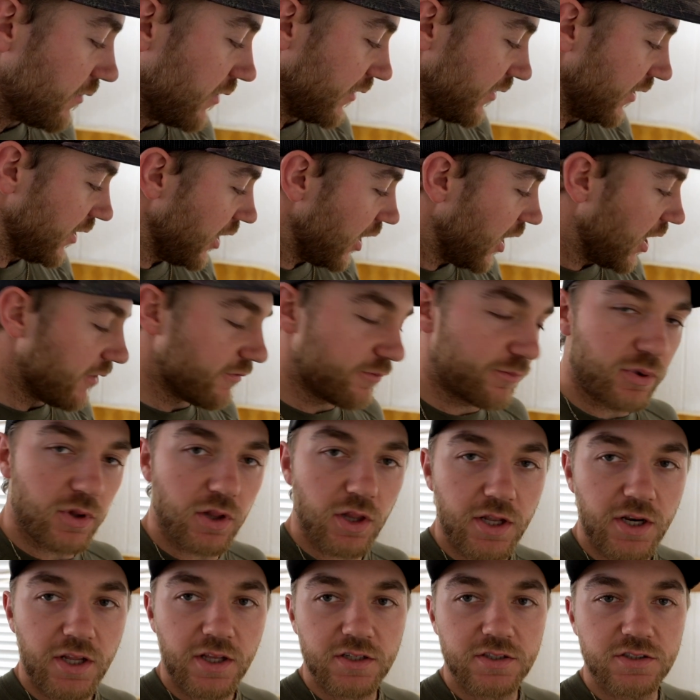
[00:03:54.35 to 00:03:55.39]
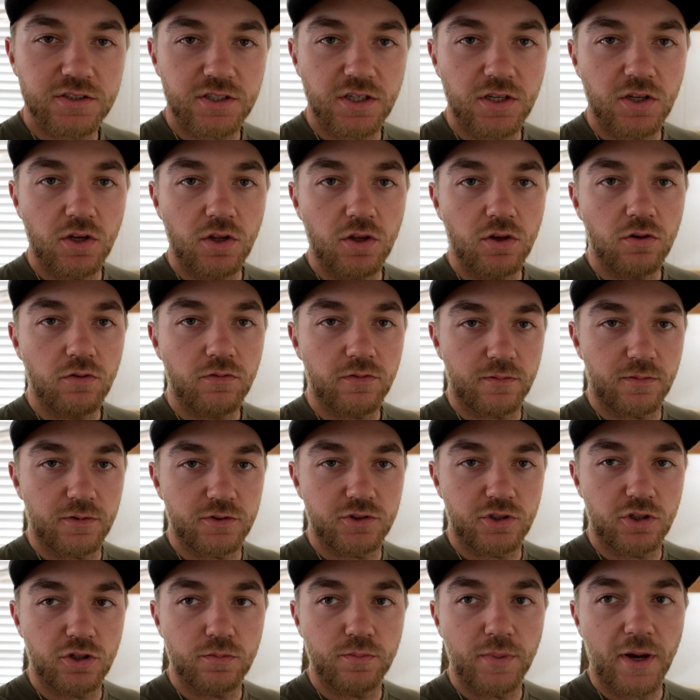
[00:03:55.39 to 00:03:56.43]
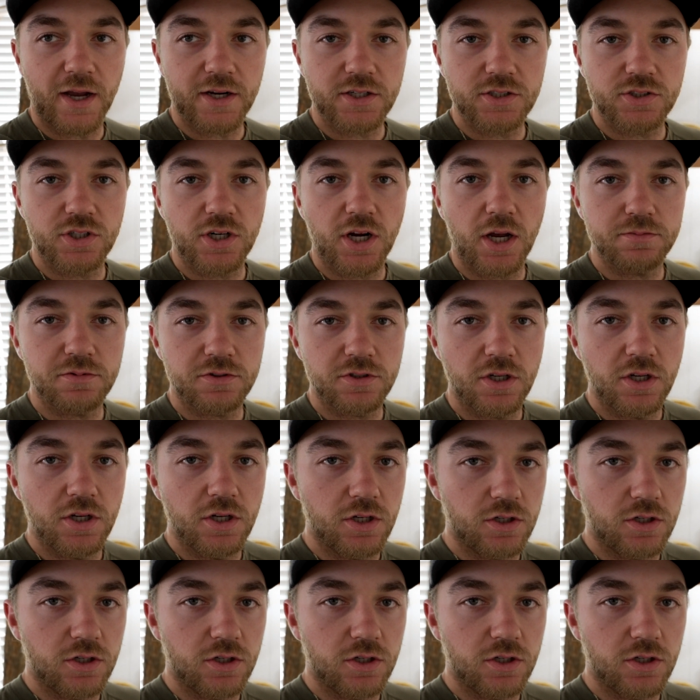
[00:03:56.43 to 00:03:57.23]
I think I have plenty of sinew from those two backstraps